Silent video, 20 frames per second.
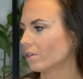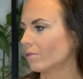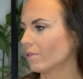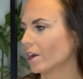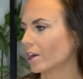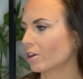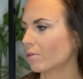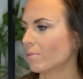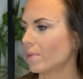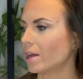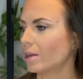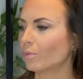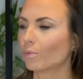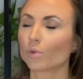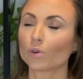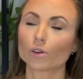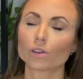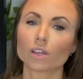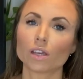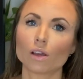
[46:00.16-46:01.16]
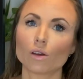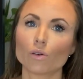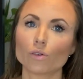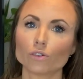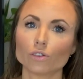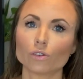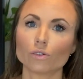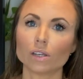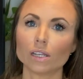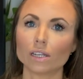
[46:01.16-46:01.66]
recommend working on
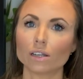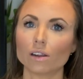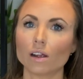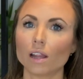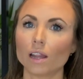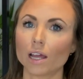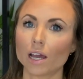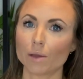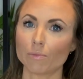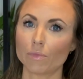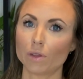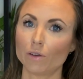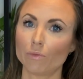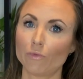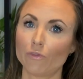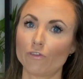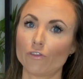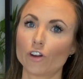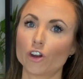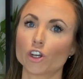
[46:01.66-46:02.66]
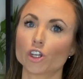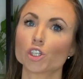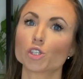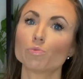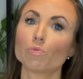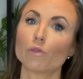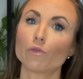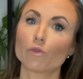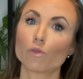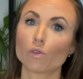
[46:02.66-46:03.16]
your inner alignment first
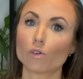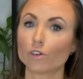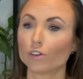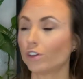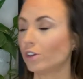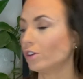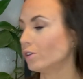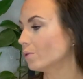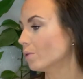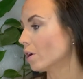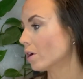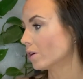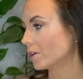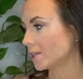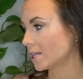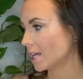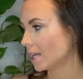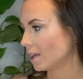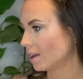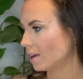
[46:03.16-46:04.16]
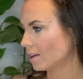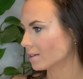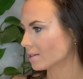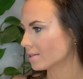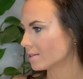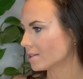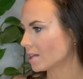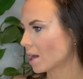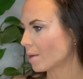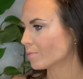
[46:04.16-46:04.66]
before you are taking the
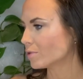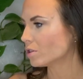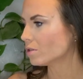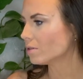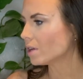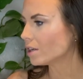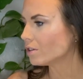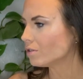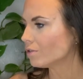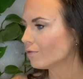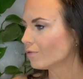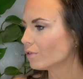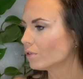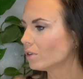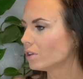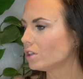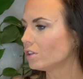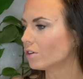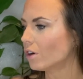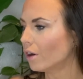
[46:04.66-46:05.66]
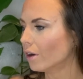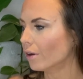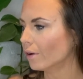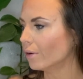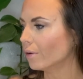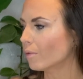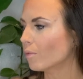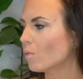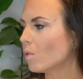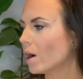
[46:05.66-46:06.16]
step, so that you fully
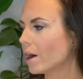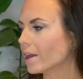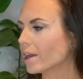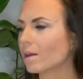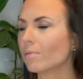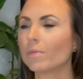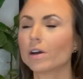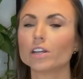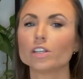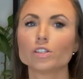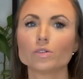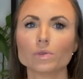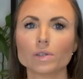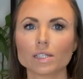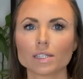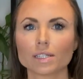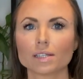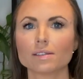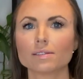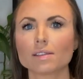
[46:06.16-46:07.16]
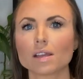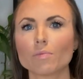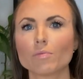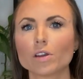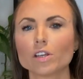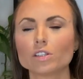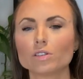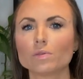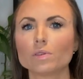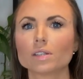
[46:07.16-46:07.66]
know, why am I doing this? Am
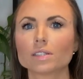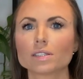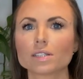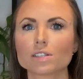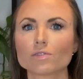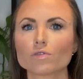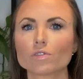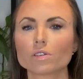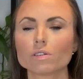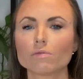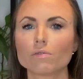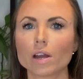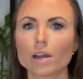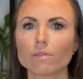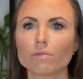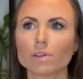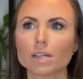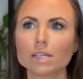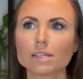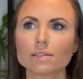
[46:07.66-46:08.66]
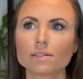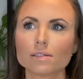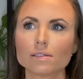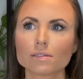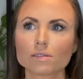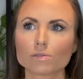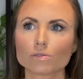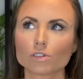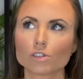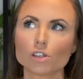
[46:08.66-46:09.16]
I doing this for the right
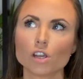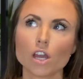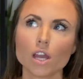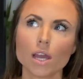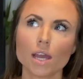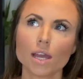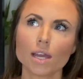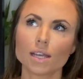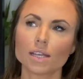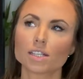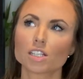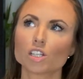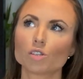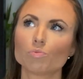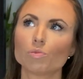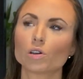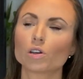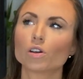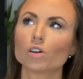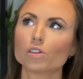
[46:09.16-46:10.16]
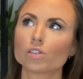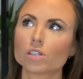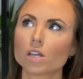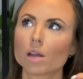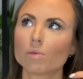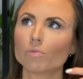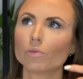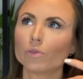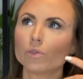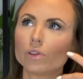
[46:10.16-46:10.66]
reasons, or is it because I
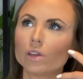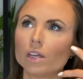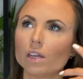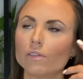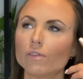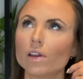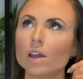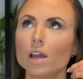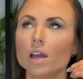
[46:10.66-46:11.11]
believe?